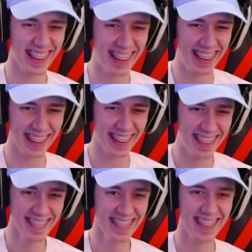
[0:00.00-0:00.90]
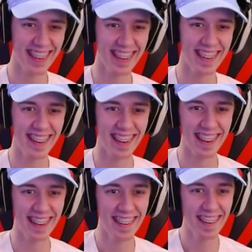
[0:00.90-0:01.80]
not Velma,
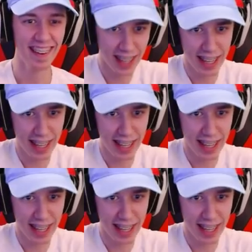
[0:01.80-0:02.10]
okay?